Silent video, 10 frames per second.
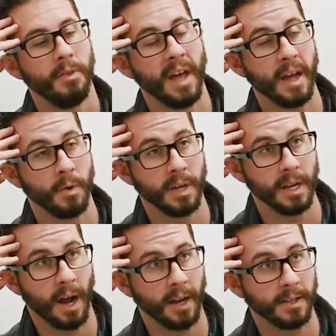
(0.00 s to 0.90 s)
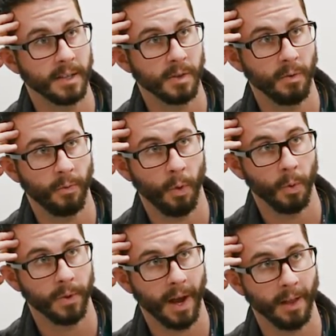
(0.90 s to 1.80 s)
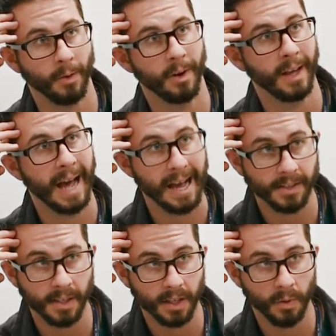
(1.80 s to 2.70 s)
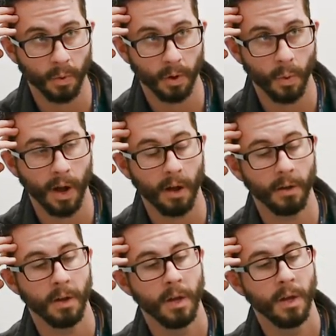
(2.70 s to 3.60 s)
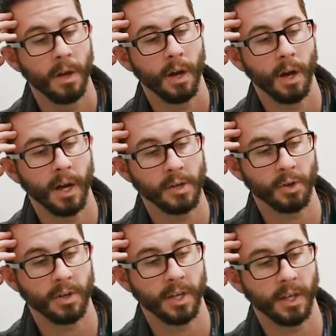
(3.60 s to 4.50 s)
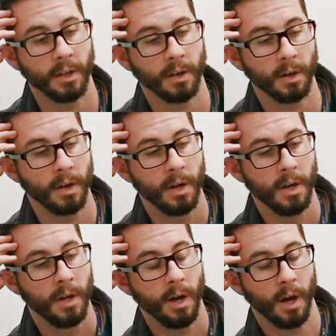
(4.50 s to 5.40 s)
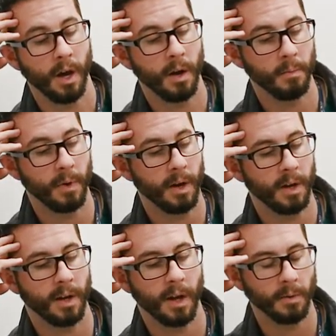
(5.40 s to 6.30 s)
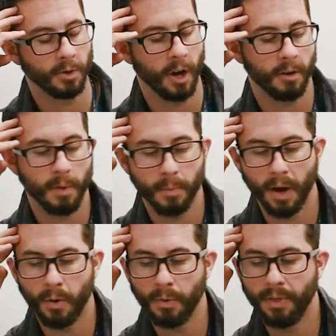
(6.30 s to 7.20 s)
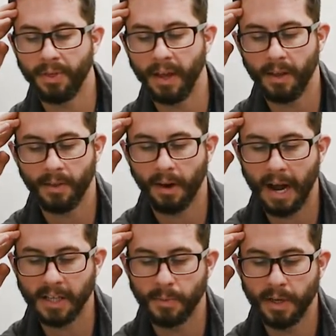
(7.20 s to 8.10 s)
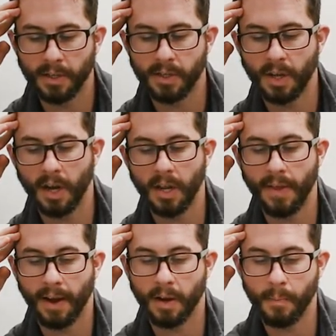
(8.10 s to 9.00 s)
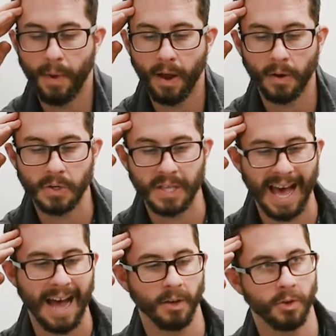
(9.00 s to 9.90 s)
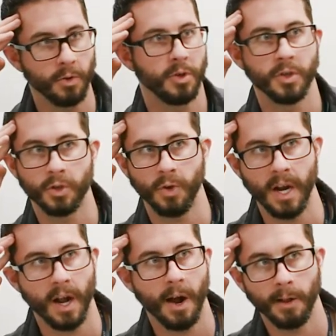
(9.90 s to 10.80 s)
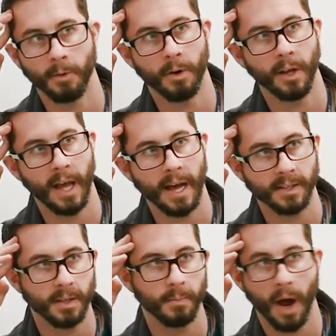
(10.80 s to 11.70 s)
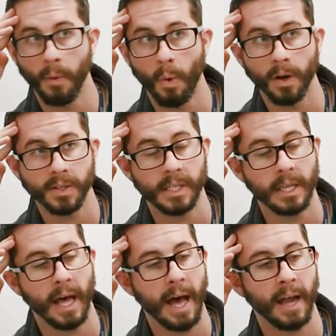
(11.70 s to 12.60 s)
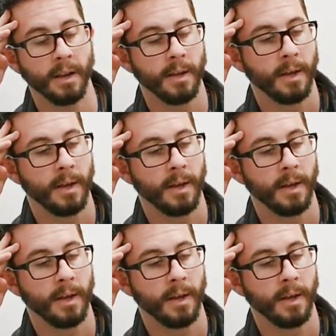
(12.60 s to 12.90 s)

The AOD 9604 with hyaluronic acid can work well uh, intraarticular. Um, I'm trying to remember, I don't think there has been a study that compares that to just straight hyaluronic acid. I'd want to see that.